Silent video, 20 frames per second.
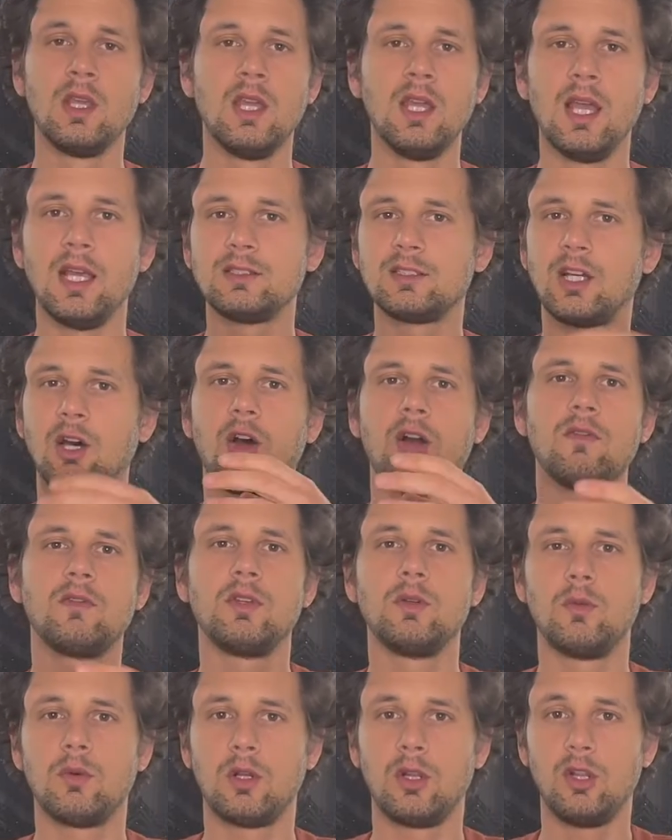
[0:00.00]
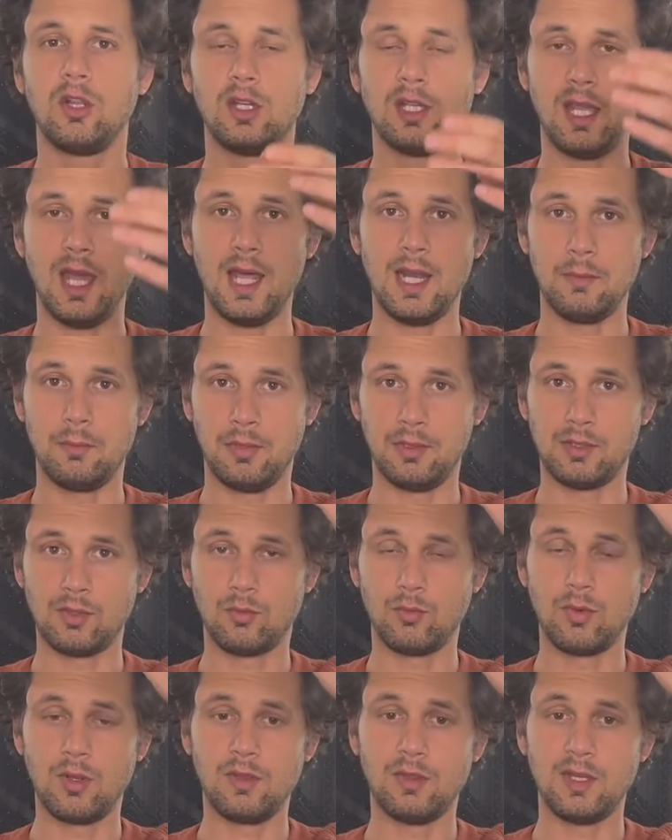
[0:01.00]
It's however you want to look at it, but
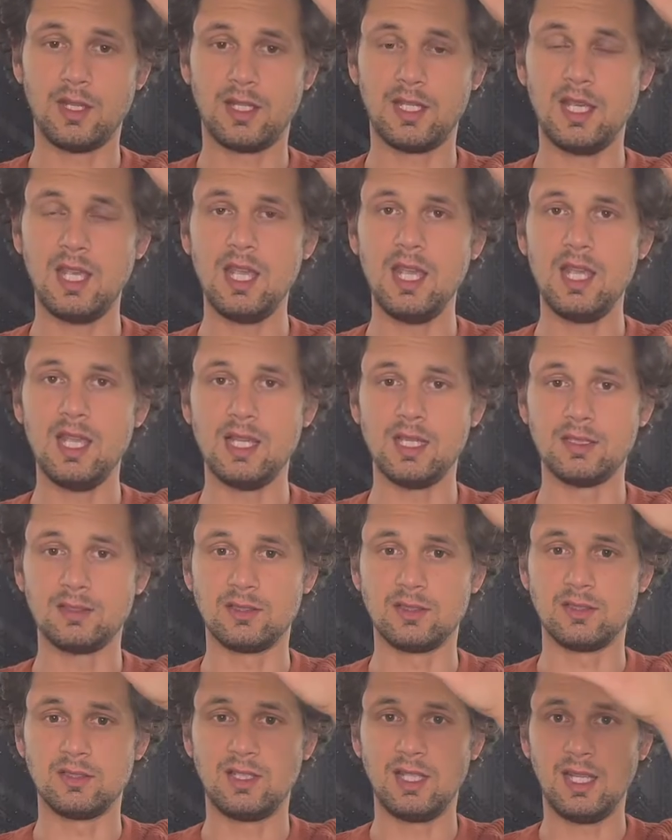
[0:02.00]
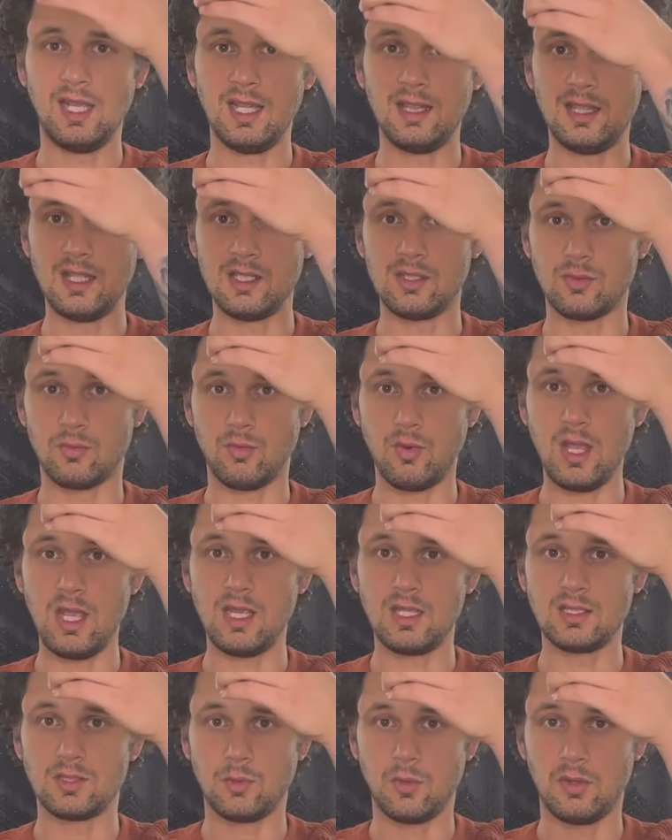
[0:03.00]
the key is to get these
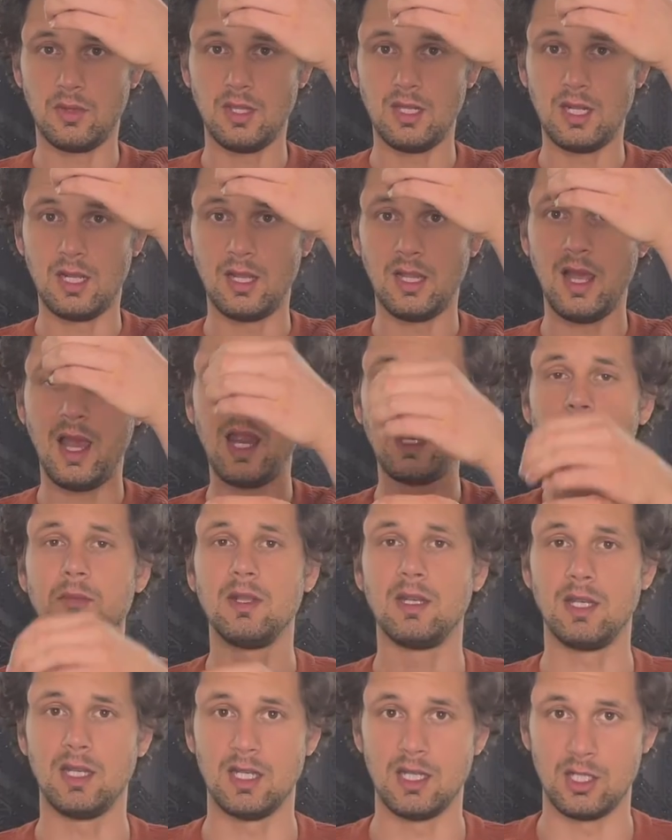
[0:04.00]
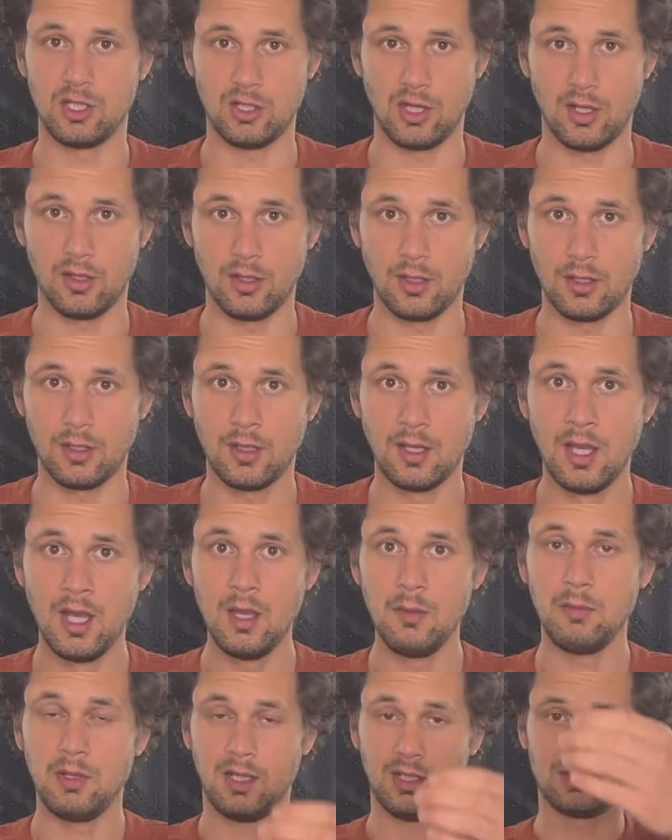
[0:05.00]
rings within alignment in each other.
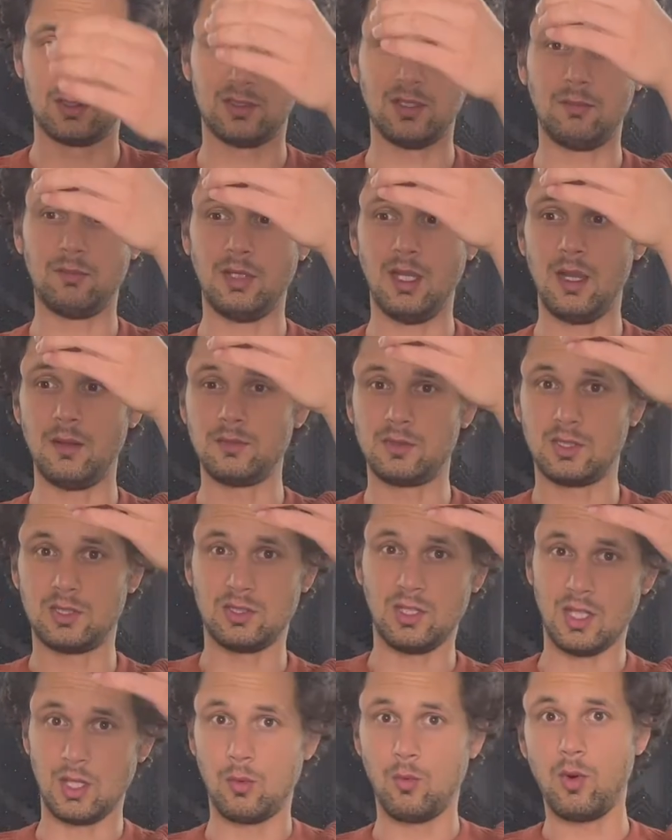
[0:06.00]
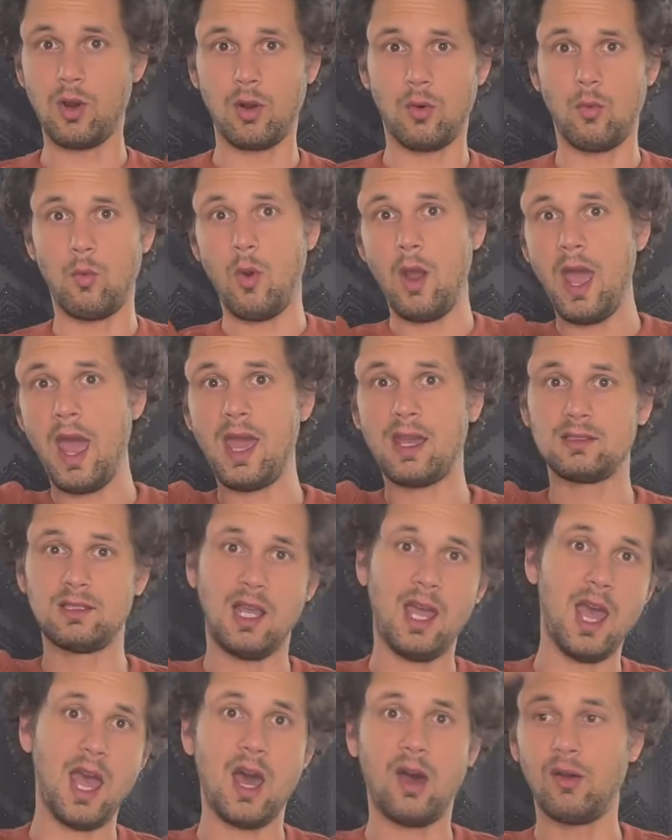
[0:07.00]
Because sometimes it's like we're whacked
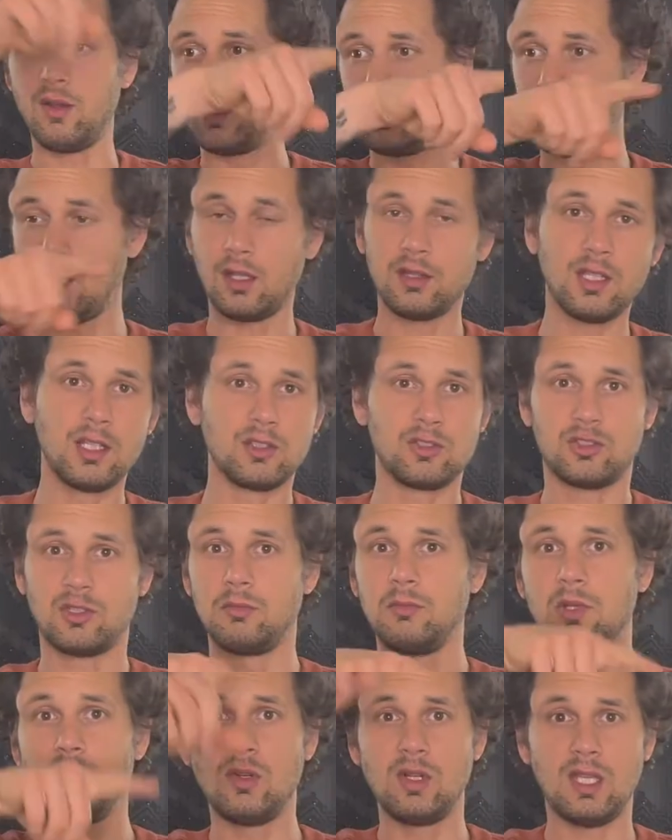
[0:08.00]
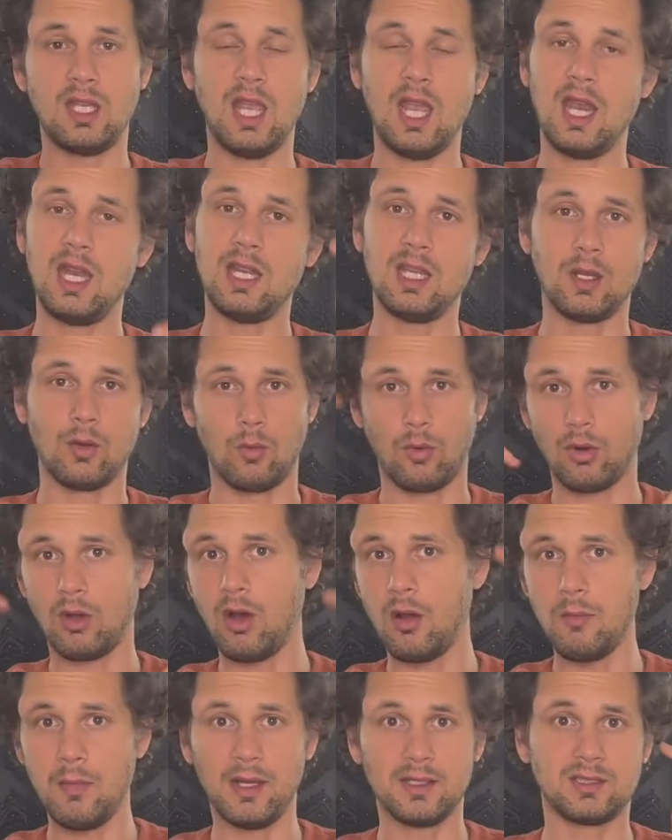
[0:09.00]
out and nothing's communicating, we're
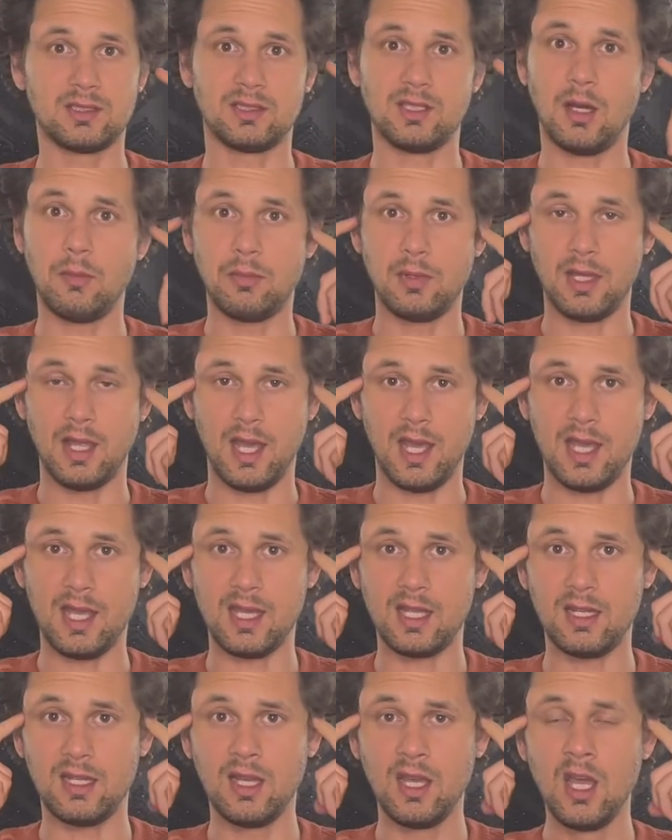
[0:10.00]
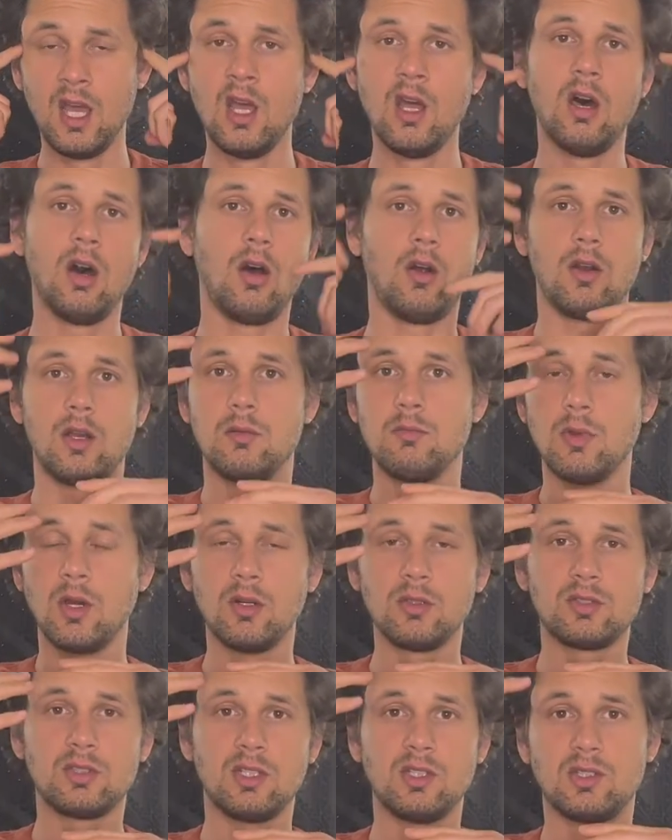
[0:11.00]
all messed up in the head, our
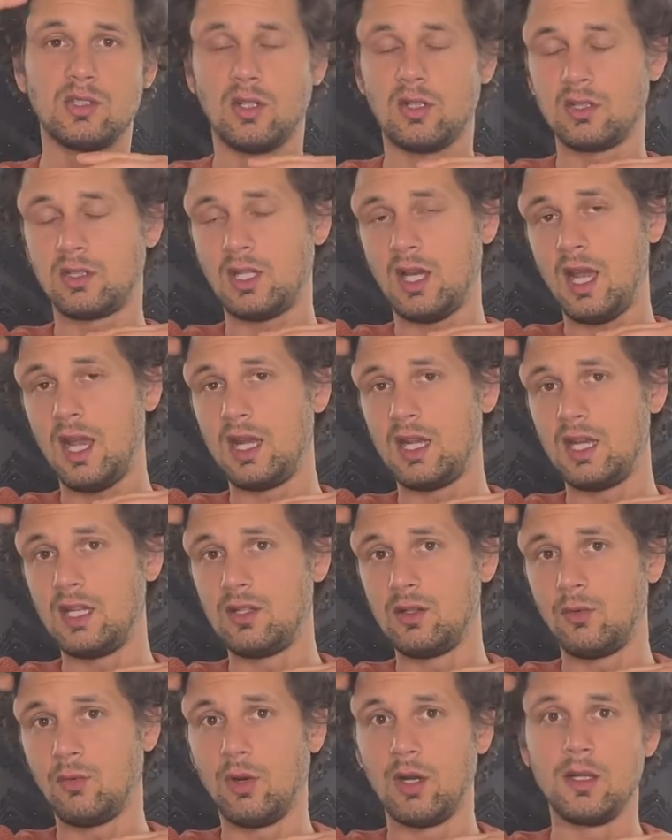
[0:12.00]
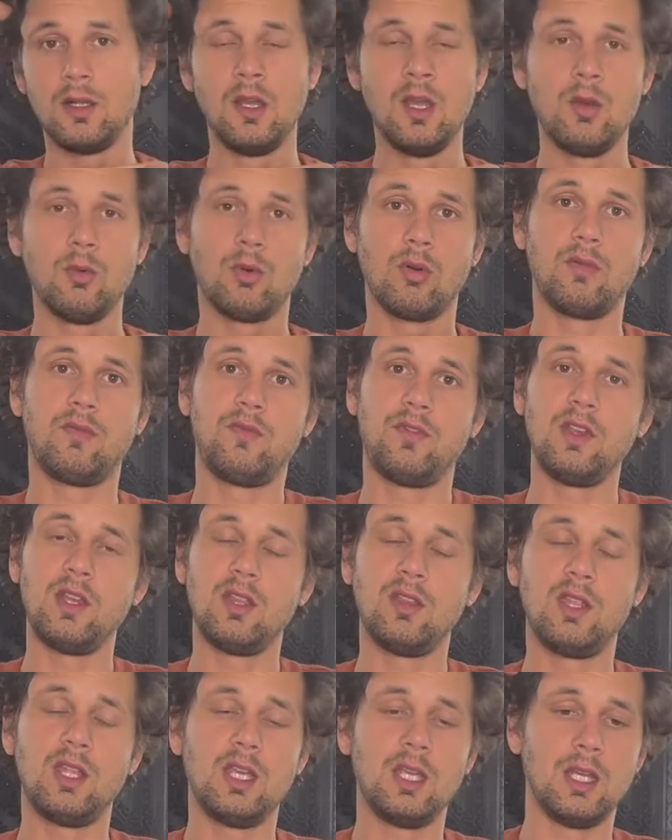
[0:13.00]
emotions are tying into what we're
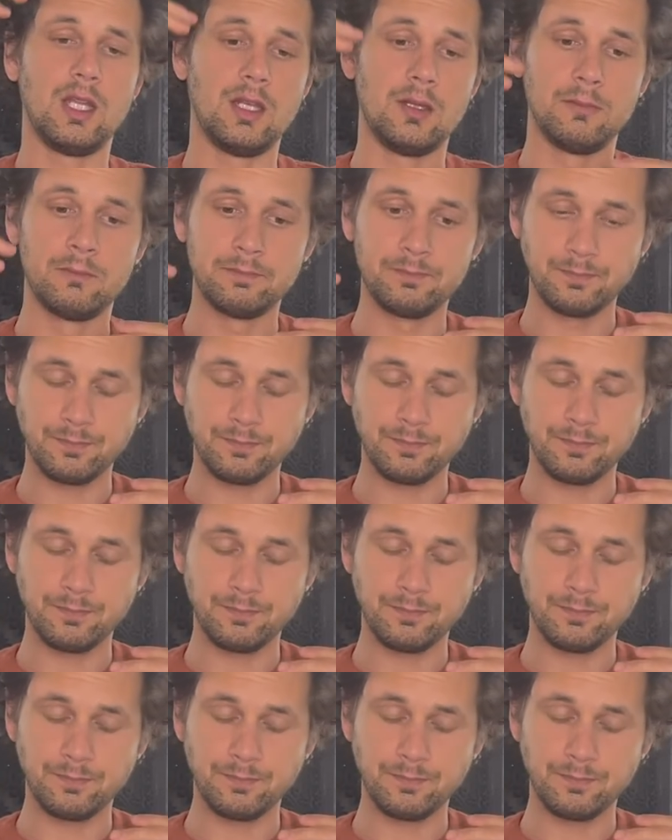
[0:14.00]
feeling,